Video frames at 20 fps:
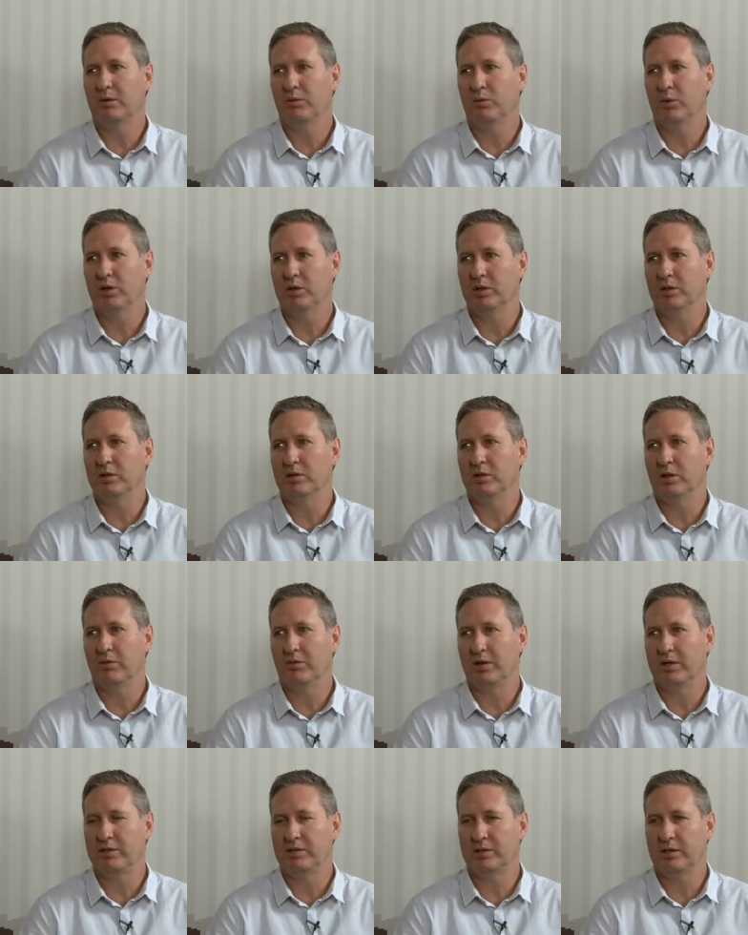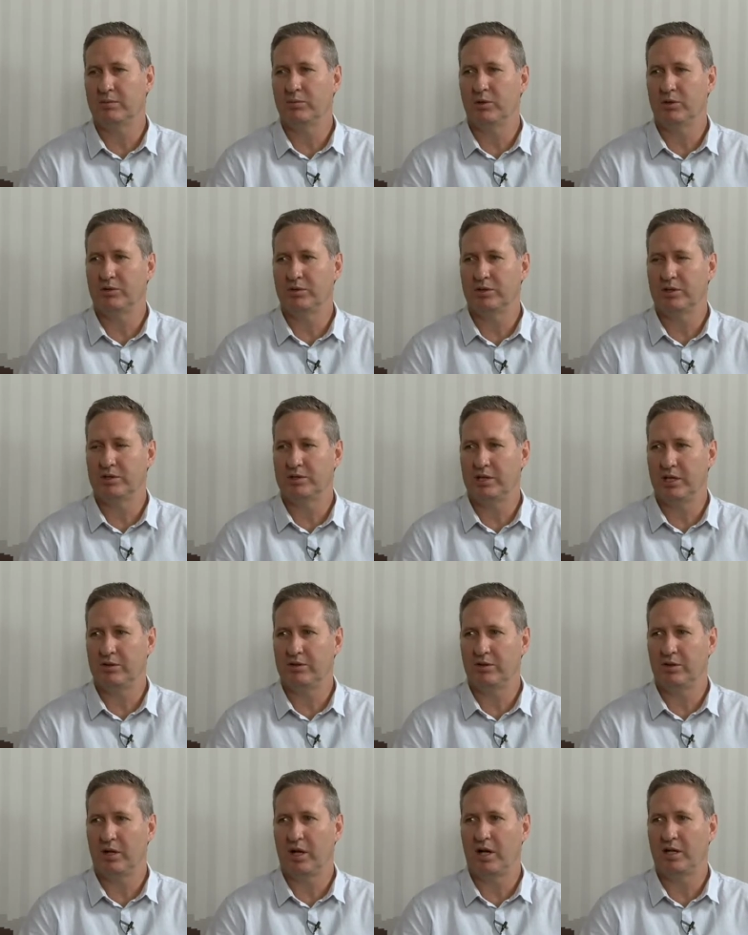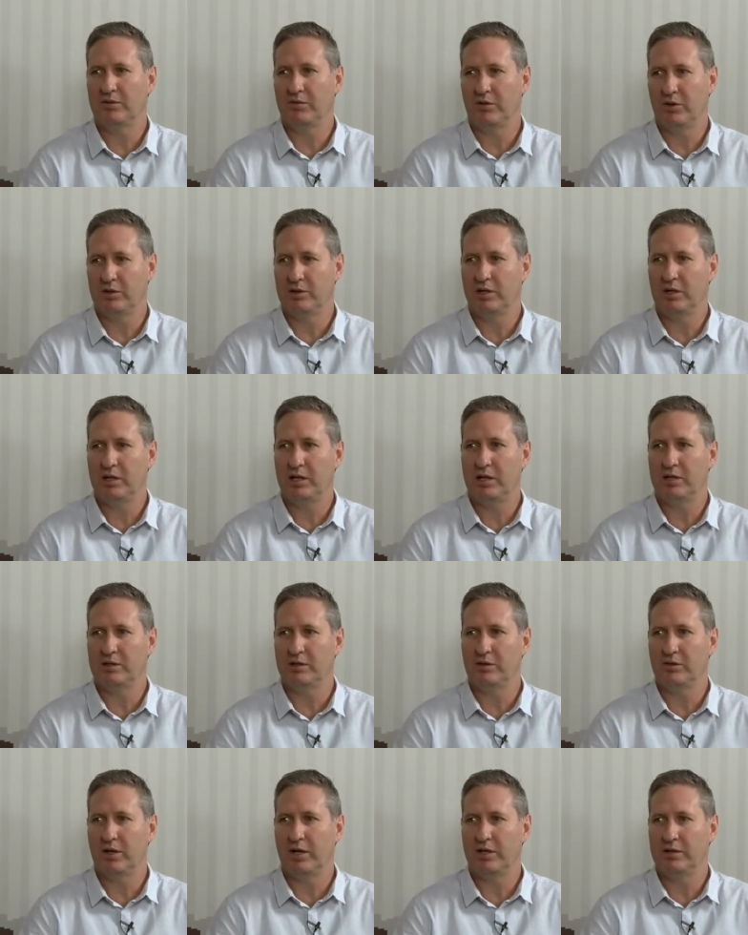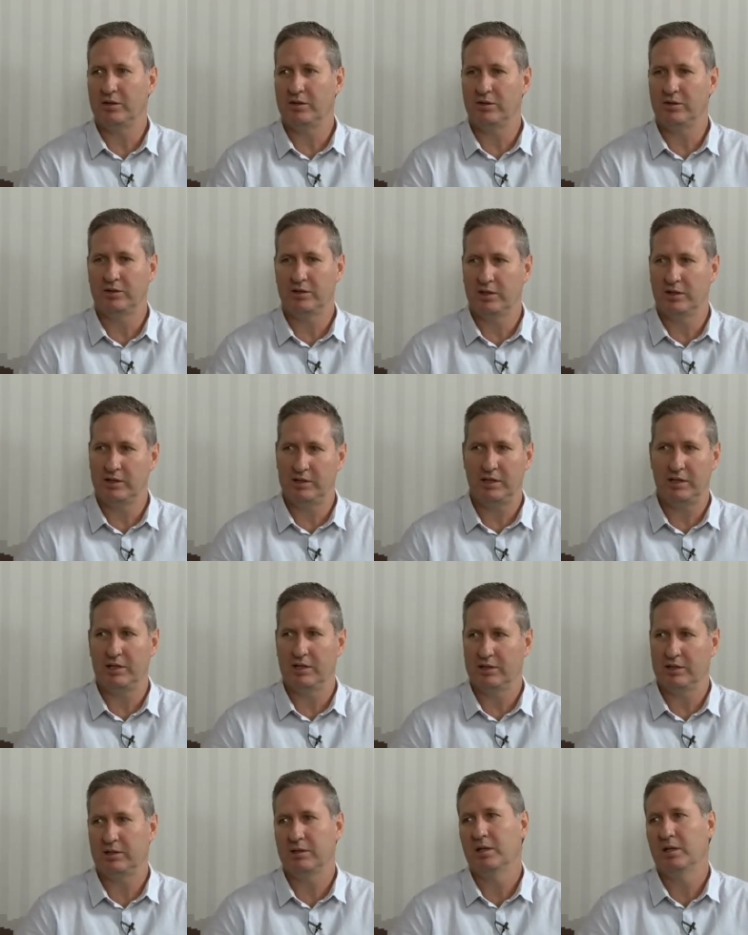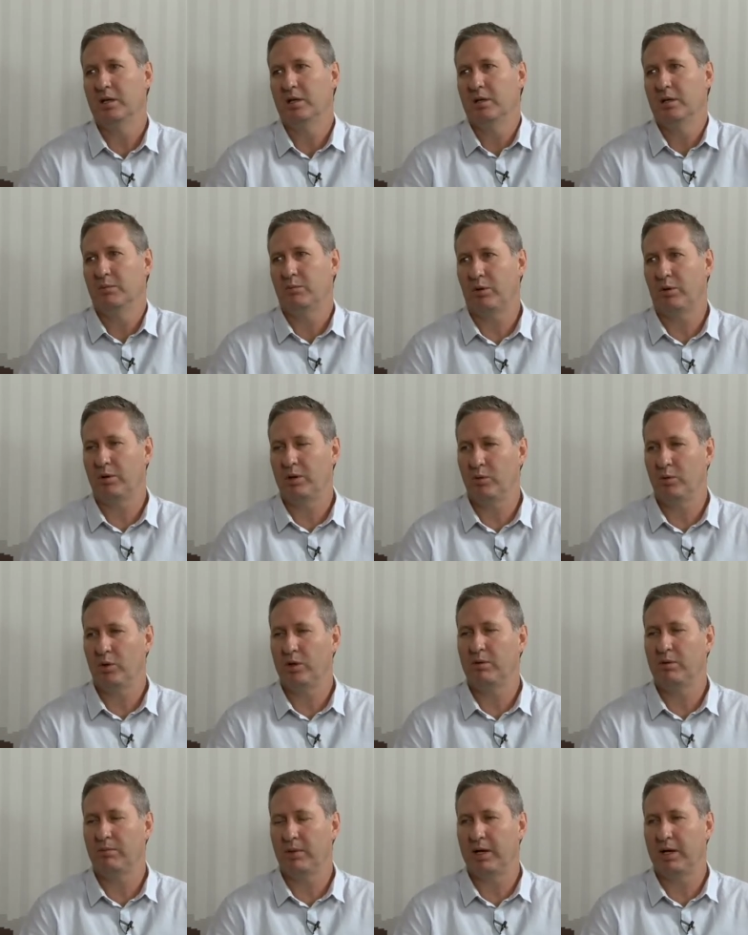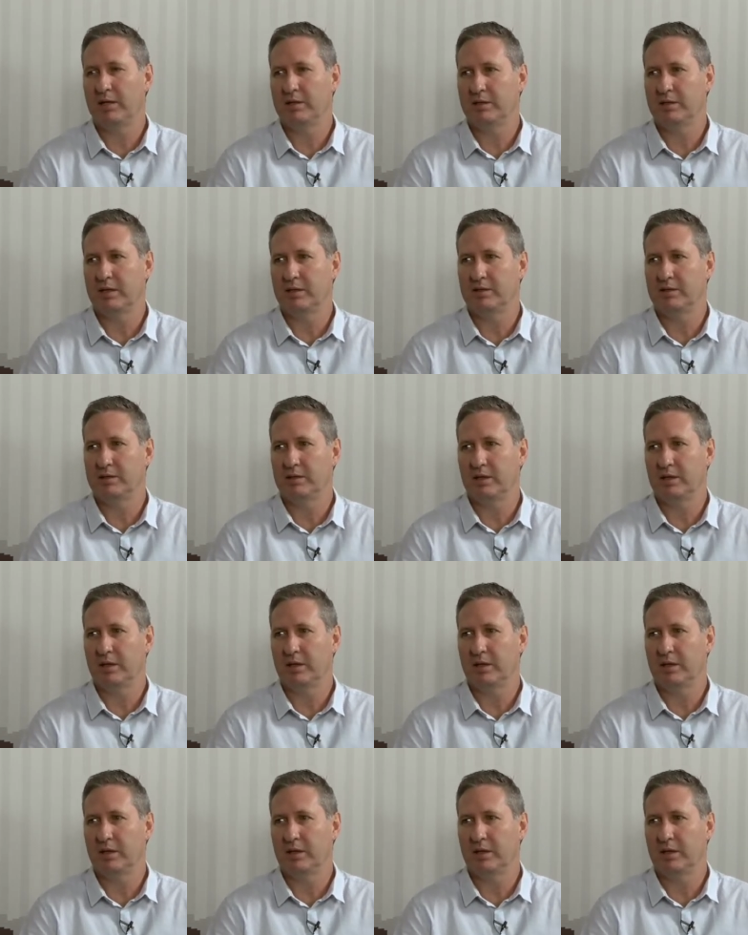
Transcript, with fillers: world of Eskom, which was a centralized, vertically integrated utility, this probably wouldn't make sense.